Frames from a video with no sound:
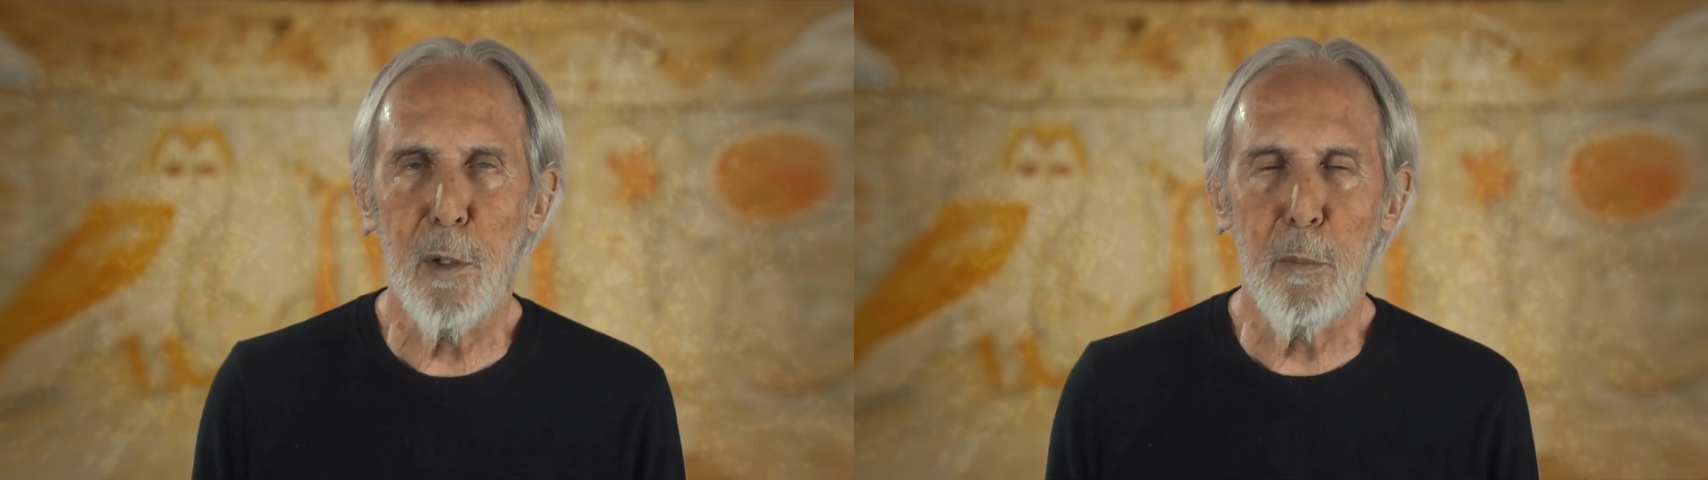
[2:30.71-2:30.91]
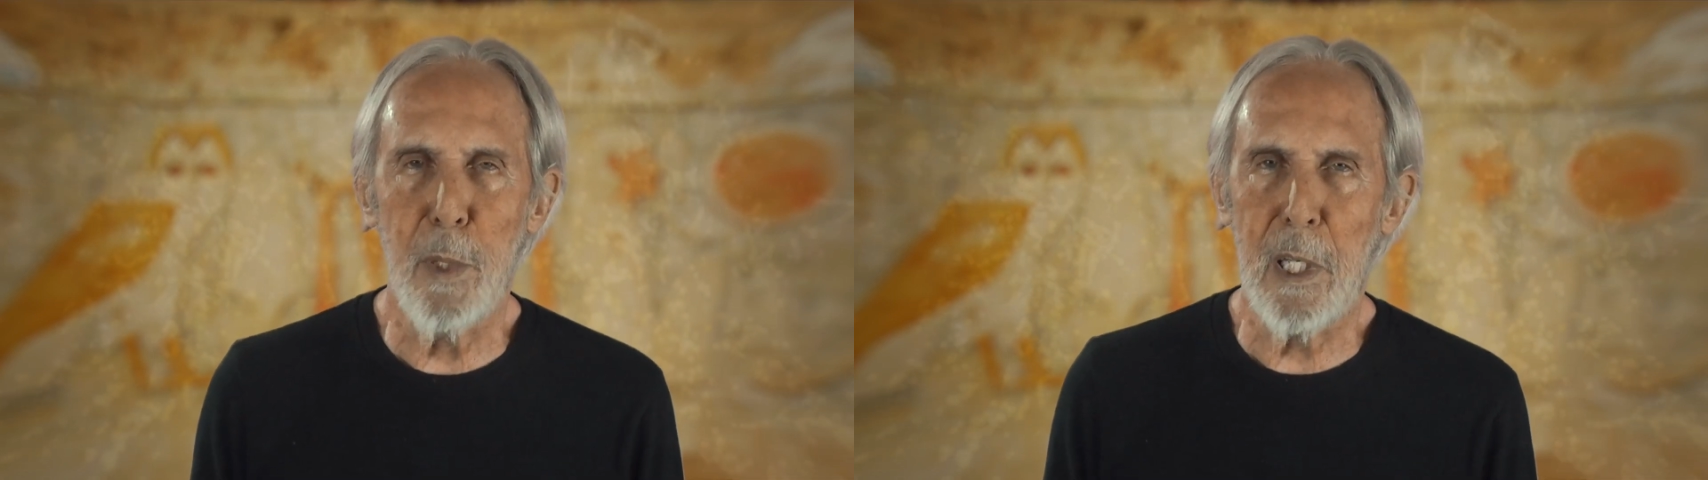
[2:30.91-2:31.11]

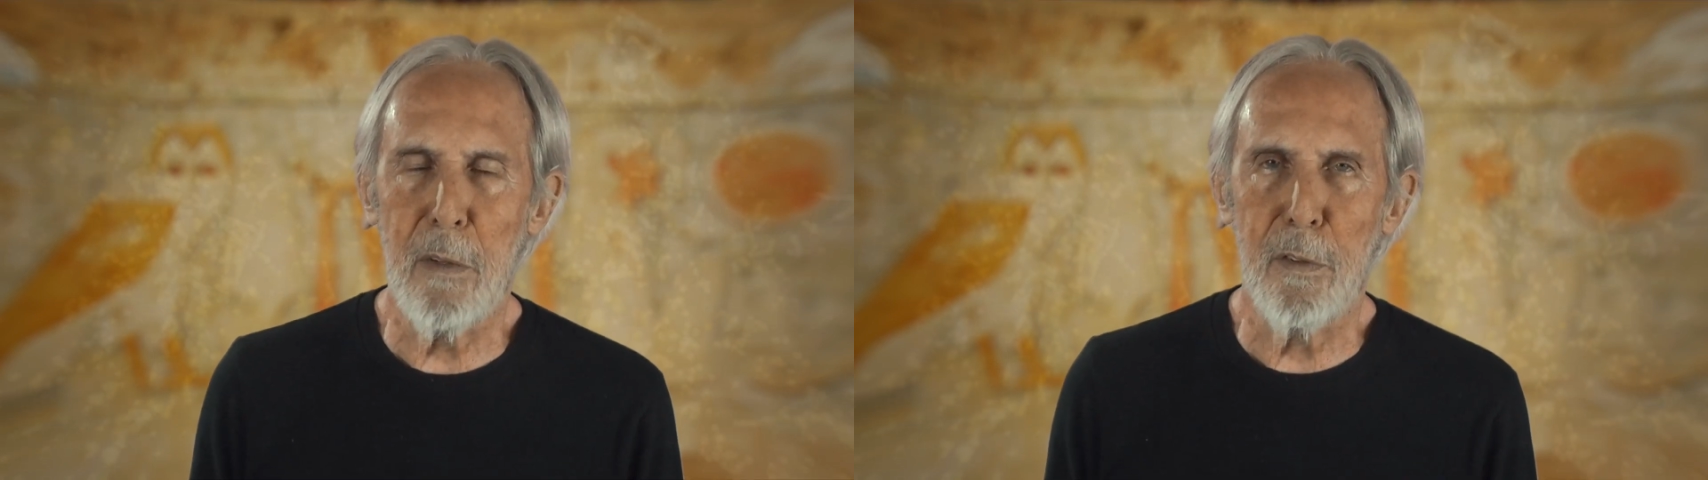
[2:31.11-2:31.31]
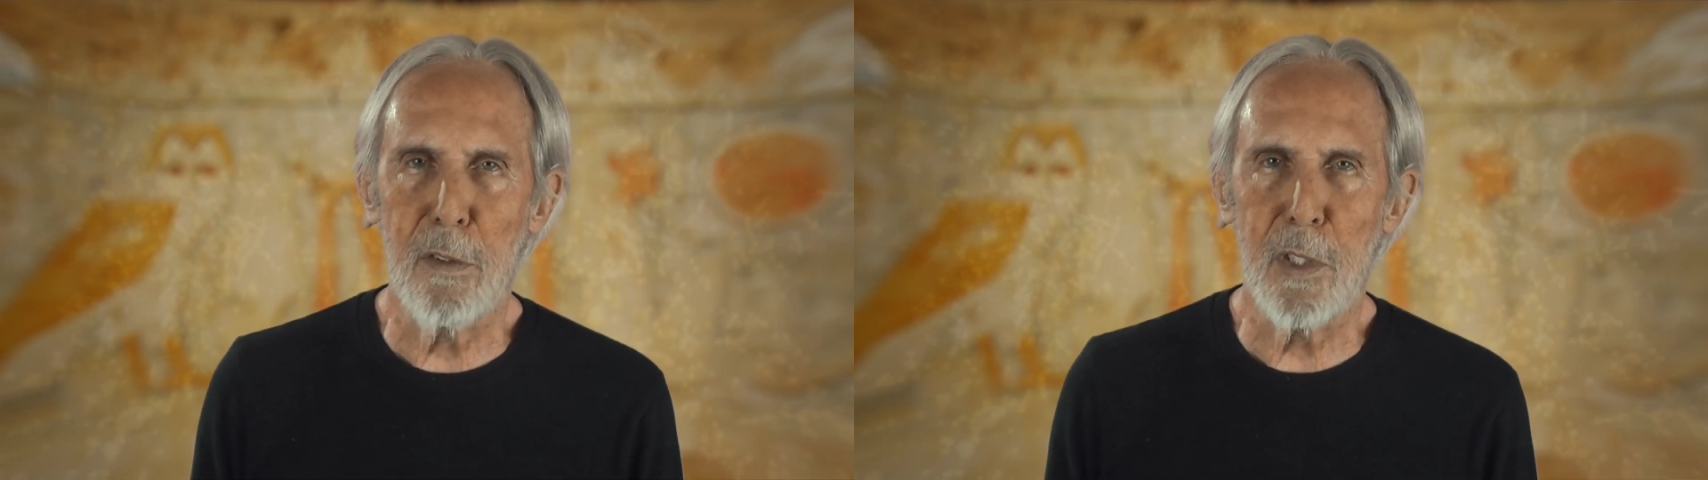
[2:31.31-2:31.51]

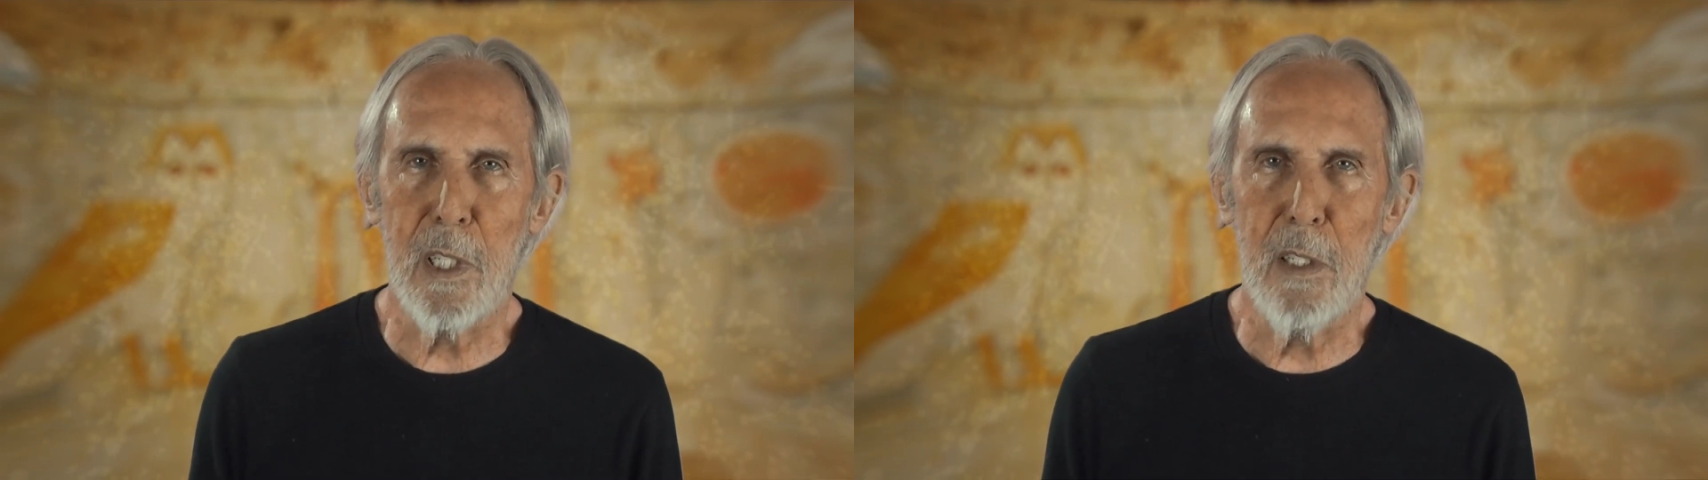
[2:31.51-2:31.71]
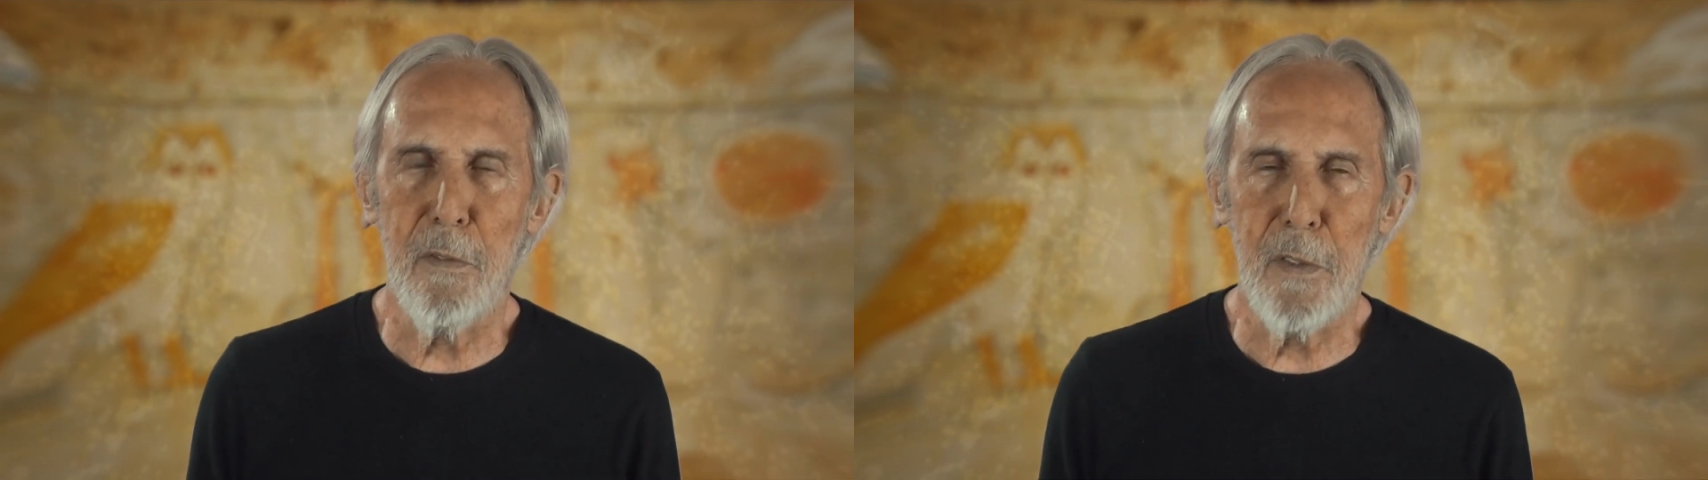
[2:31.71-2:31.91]
behaviors,
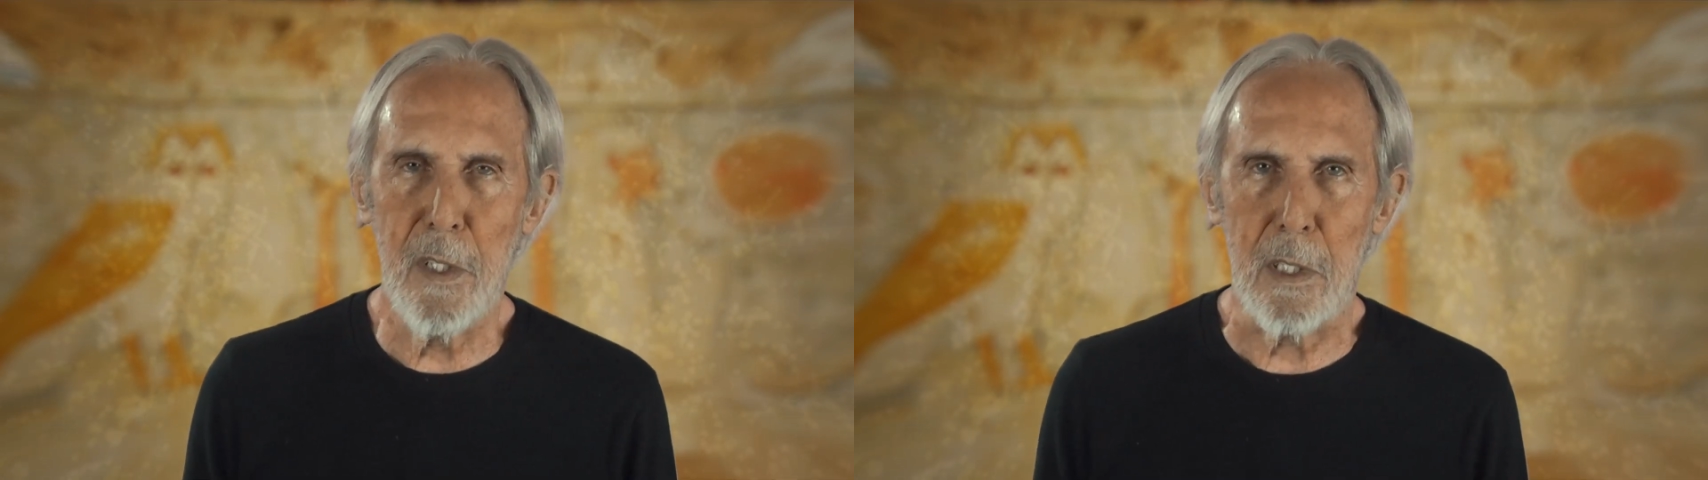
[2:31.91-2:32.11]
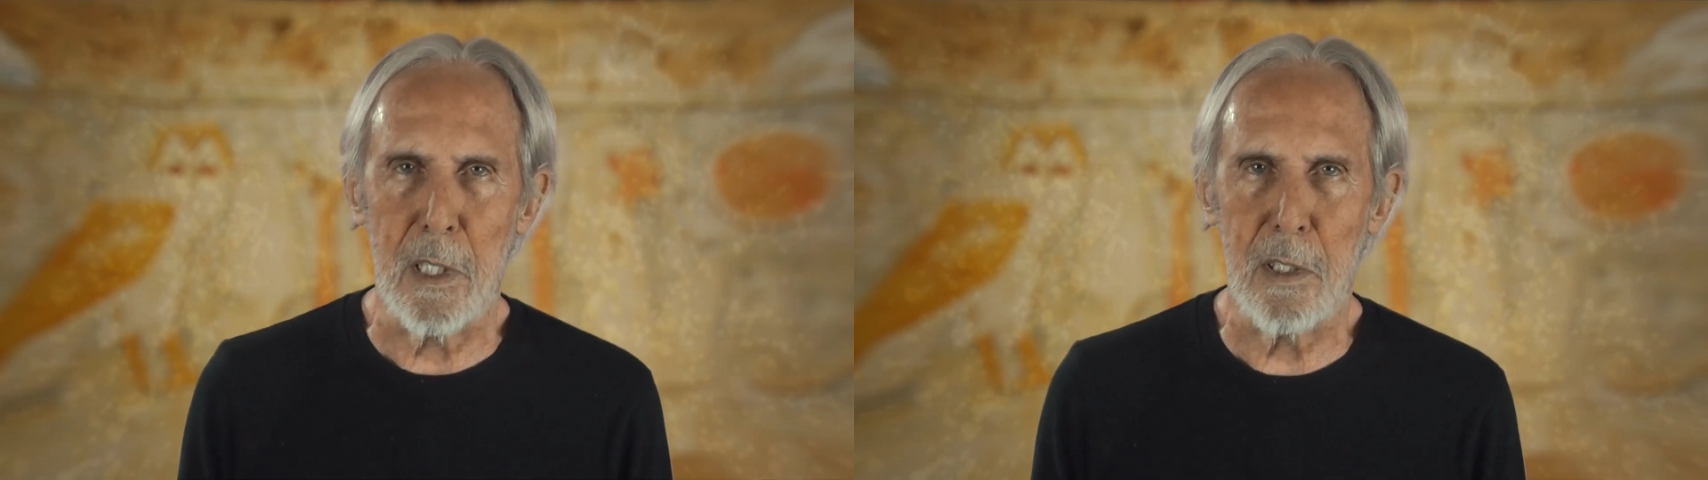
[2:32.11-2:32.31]
and
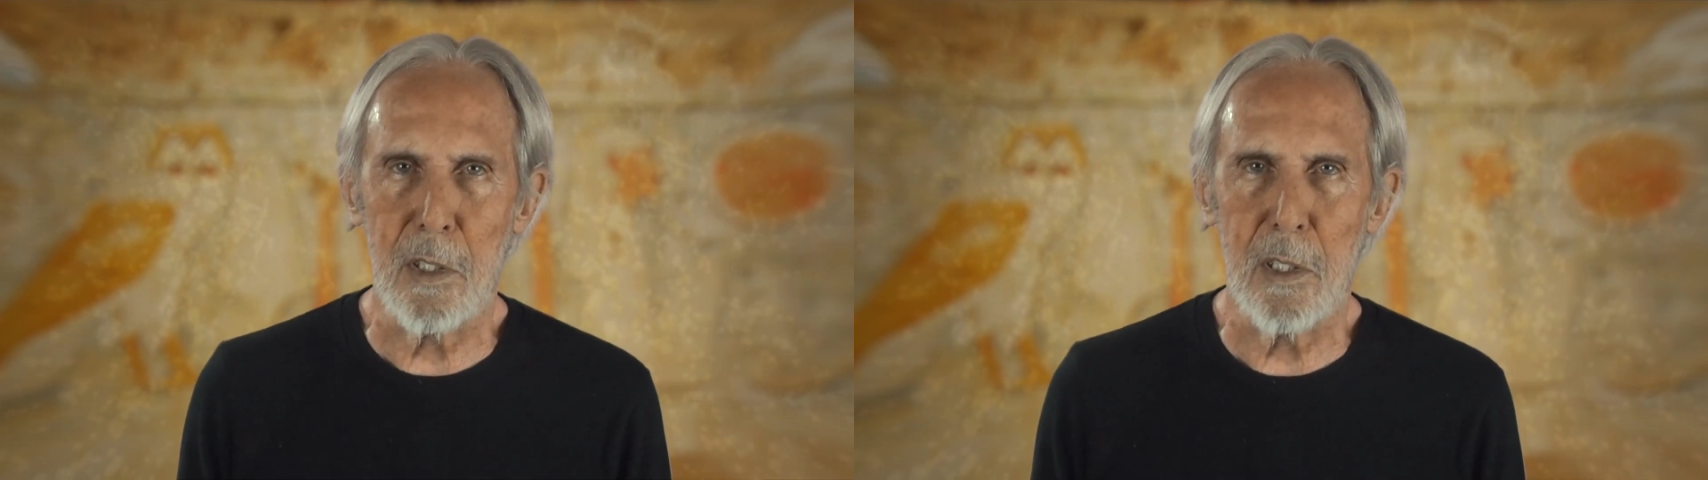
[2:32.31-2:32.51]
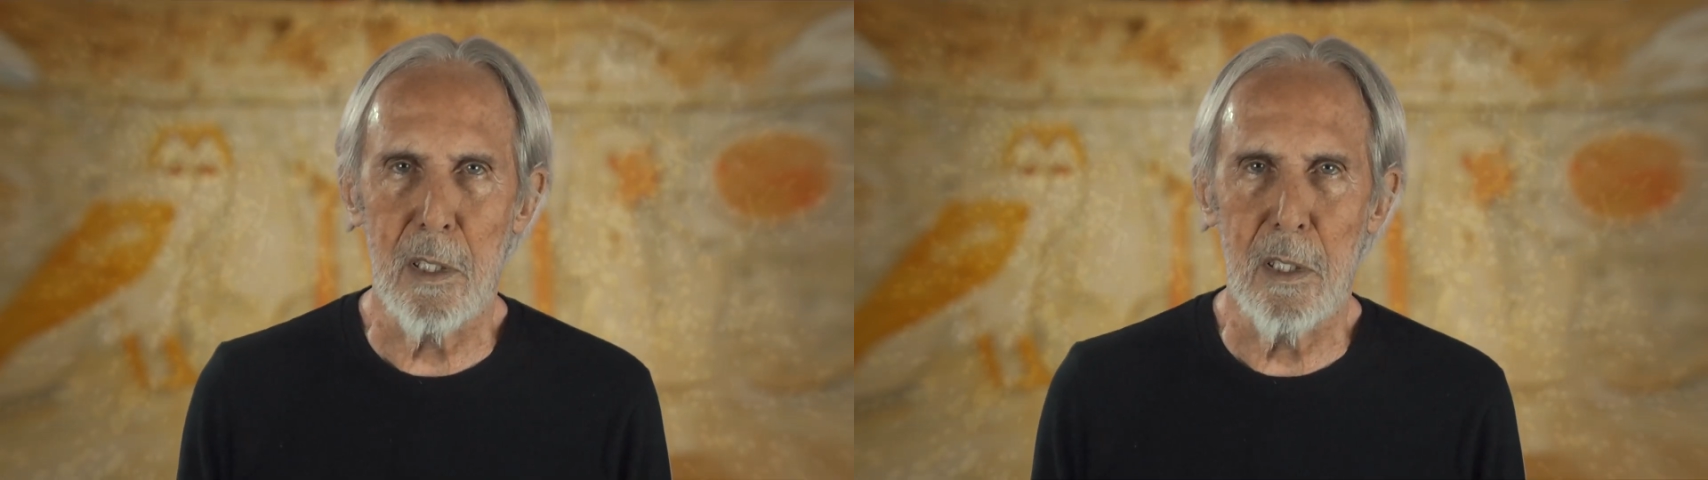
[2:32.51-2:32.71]
feelings.